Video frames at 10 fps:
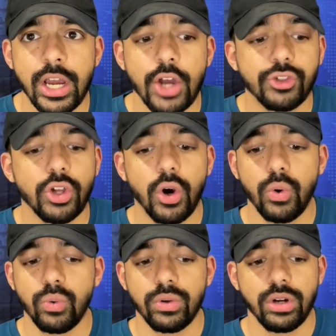
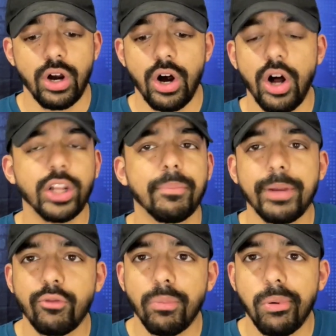So all the
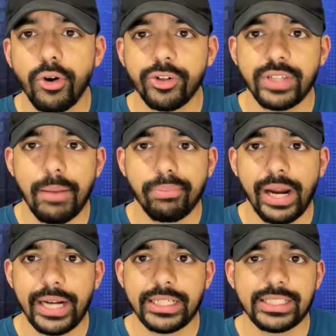beat reporters at
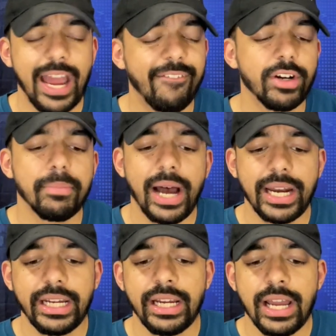practice,
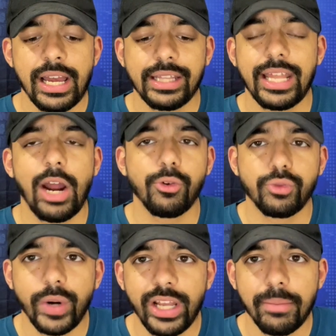everybody that I was
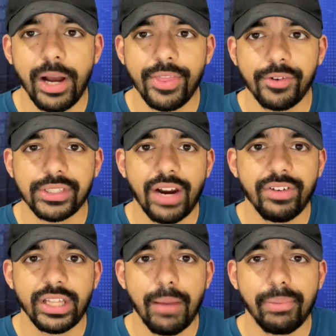reading about that was
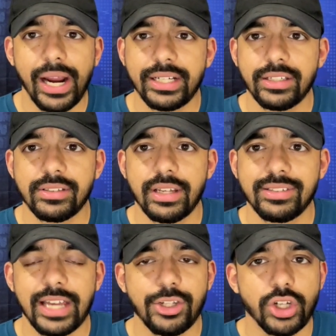covering that practice
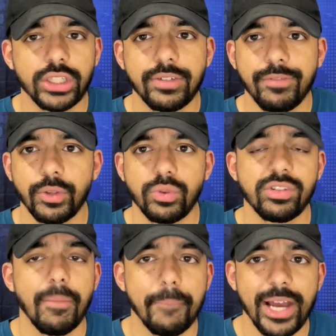said Justin Fields was
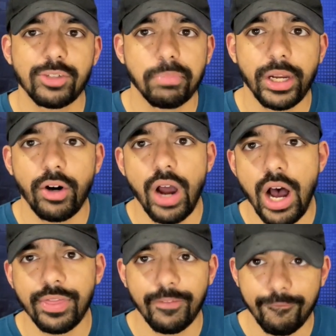the best player
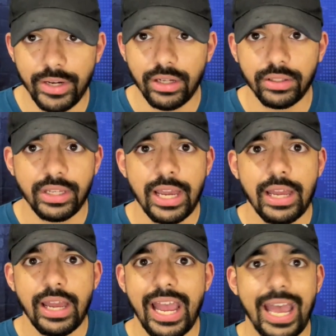on the field,
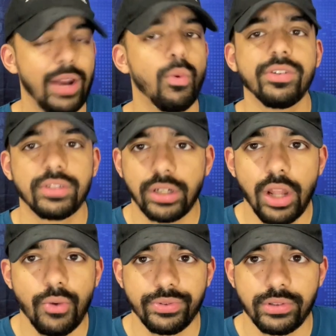and it wasn't
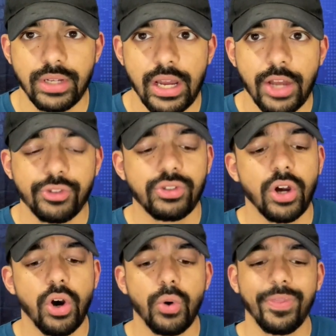close.
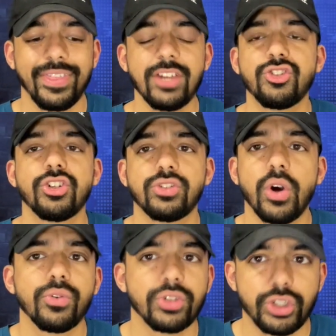So this just
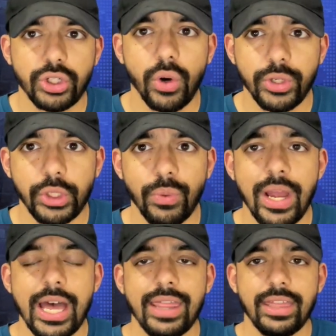goes to show you
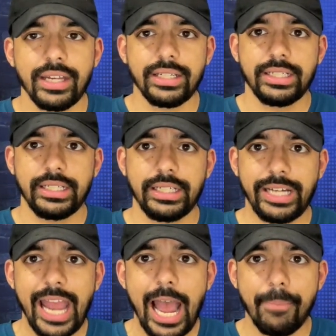the
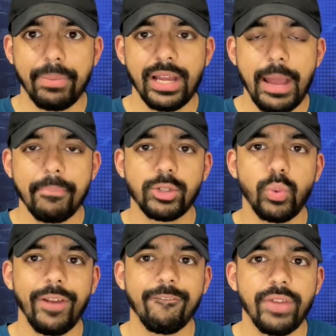gap
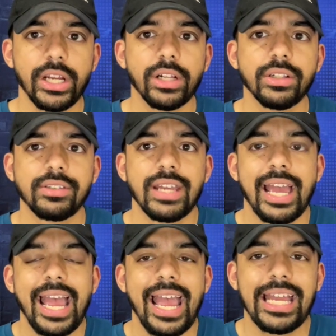between Fields
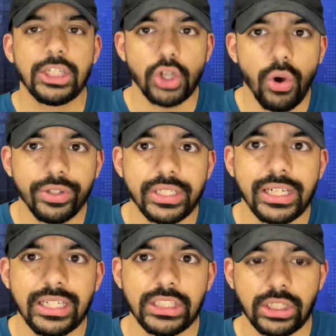and Dalton
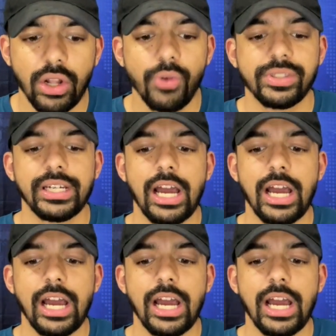is closing.